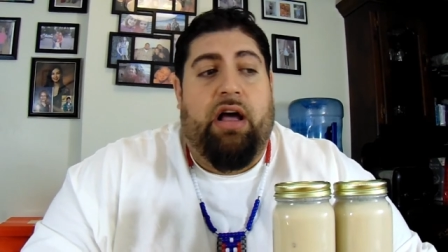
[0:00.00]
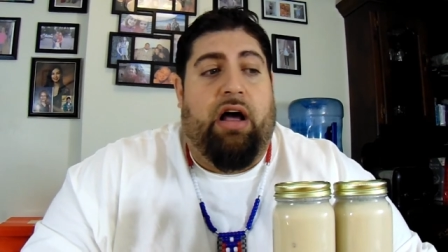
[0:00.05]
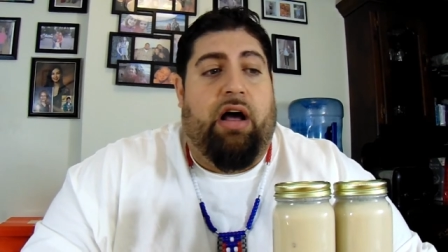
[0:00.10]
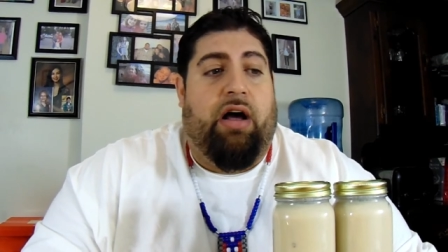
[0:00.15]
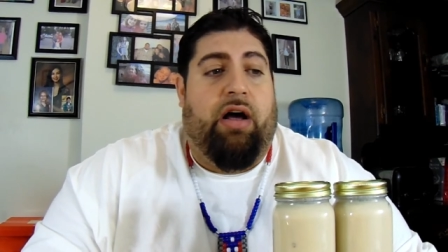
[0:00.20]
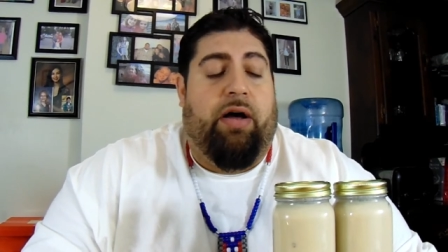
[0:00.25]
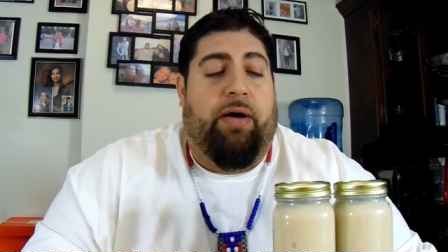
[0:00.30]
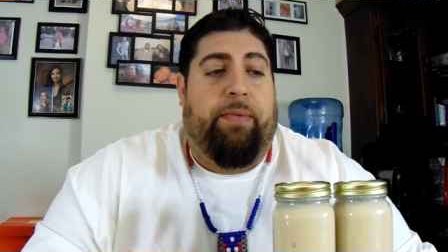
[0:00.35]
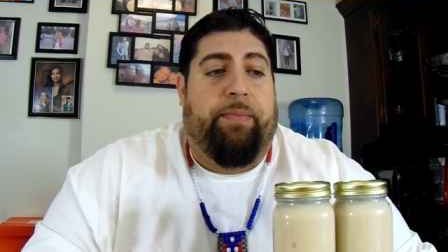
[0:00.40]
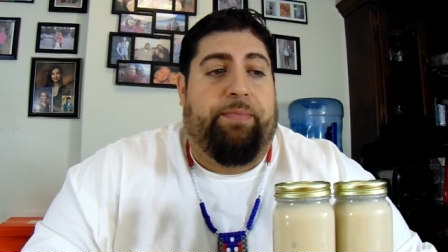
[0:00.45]

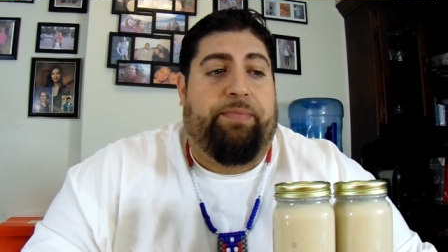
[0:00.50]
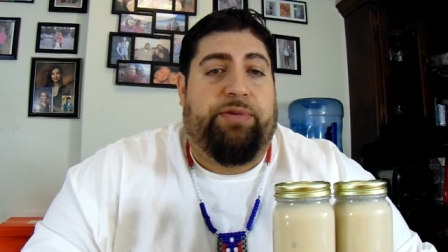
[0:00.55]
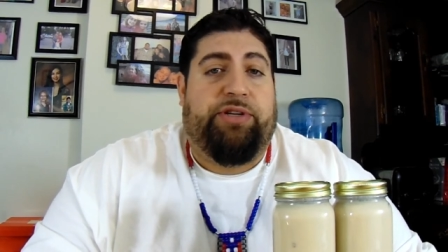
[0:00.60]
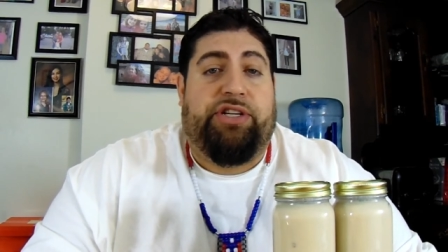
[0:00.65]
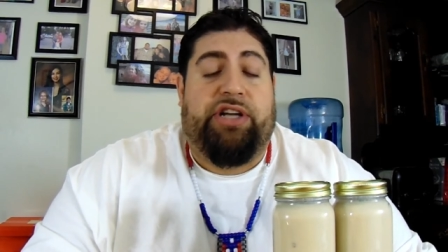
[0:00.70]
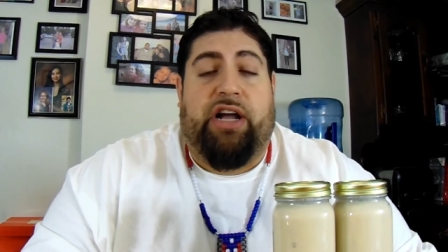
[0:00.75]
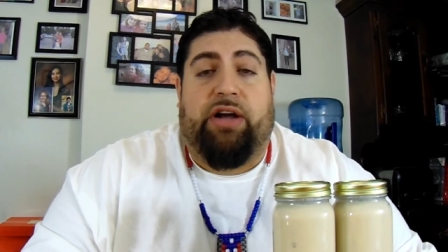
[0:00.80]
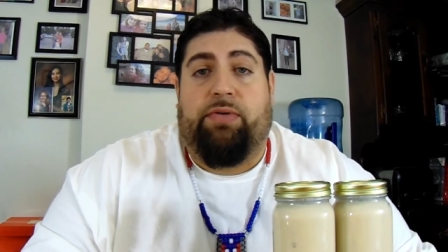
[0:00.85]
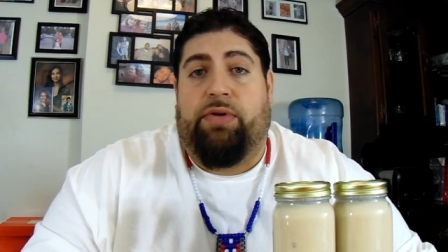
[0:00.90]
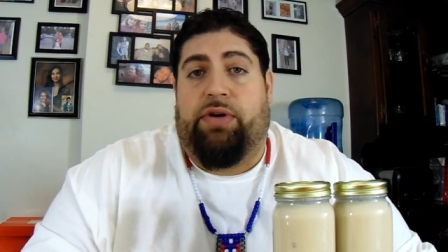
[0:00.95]
Um,
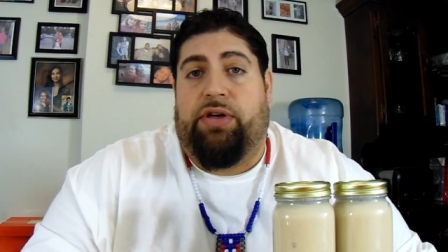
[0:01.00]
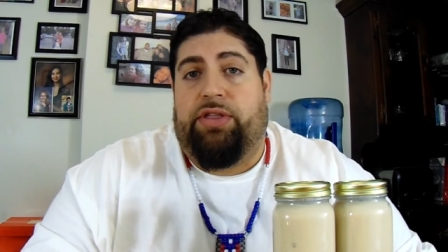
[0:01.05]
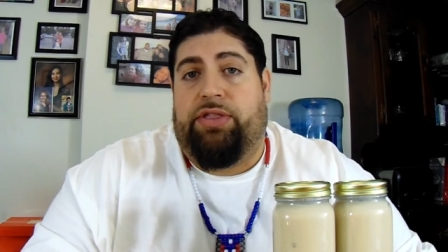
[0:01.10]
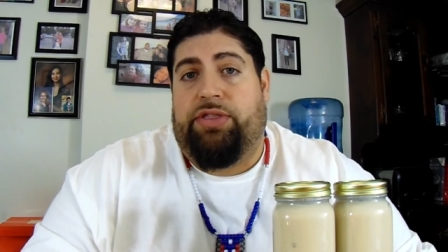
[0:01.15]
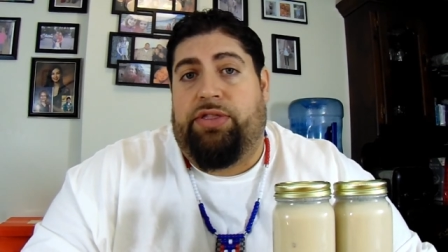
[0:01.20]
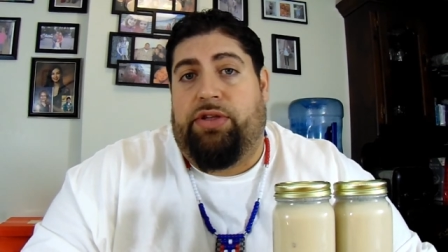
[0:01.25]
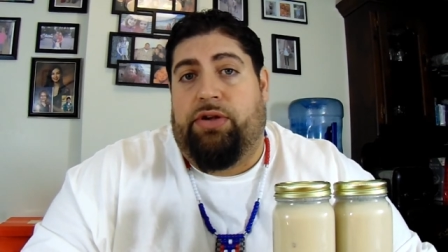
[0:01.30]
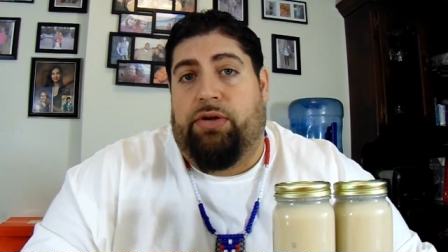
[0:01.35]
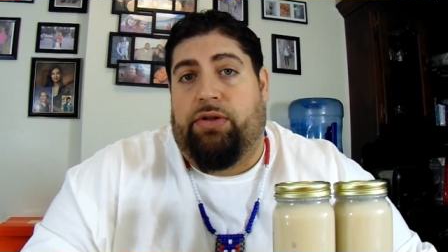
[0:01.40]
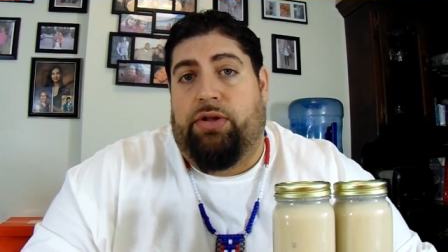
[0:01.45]
check
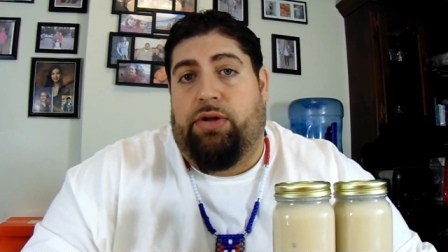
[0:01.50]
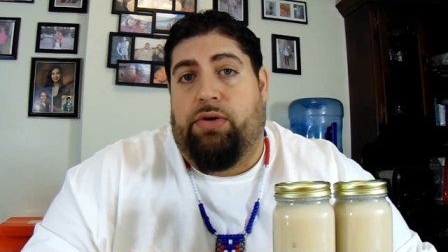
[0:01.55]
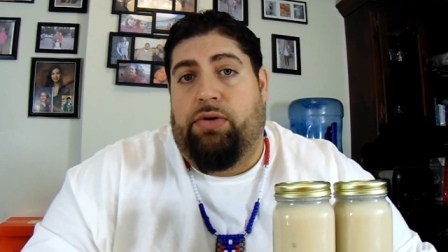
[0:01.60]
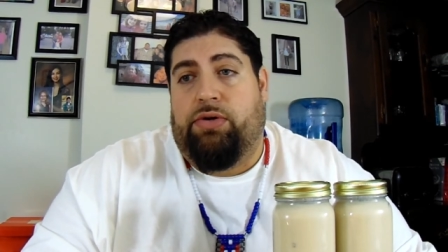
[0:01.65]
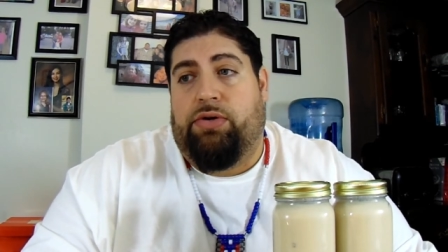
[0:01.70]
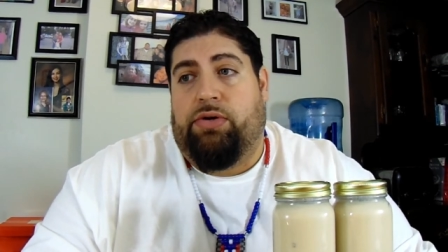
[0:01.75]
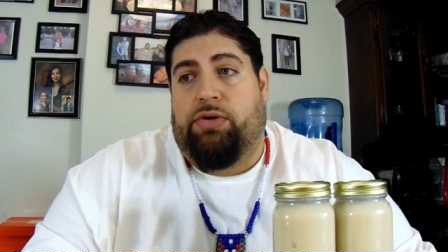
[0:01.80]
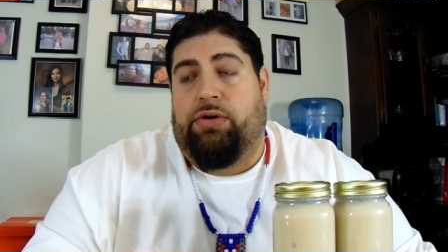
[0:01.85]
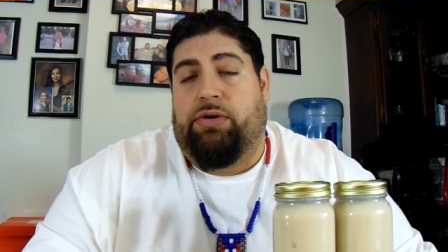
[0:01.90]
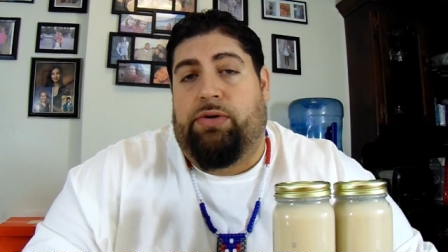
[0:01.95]
with your
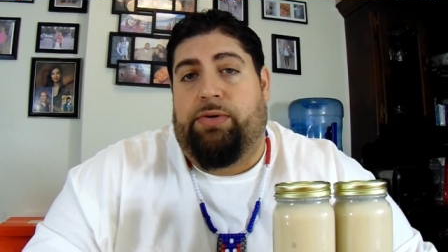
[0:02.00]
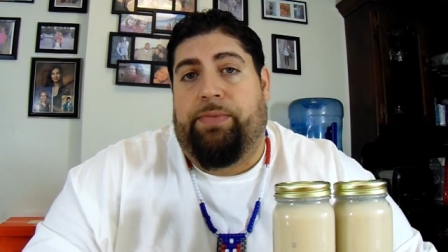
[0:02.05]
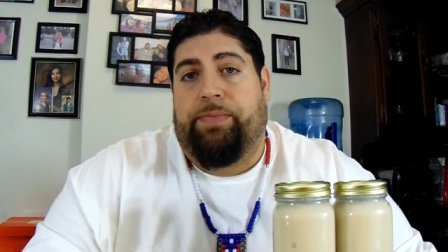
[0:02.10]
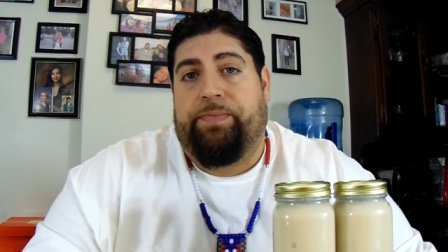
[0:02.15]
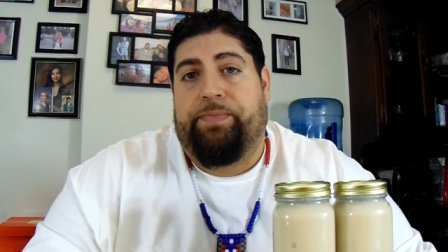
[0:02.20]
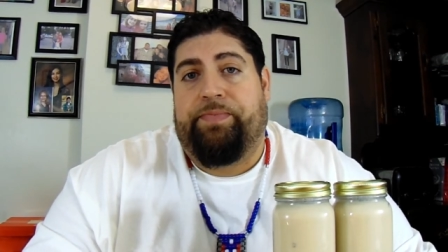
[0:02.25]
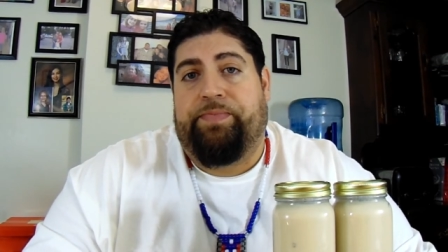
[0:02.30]
local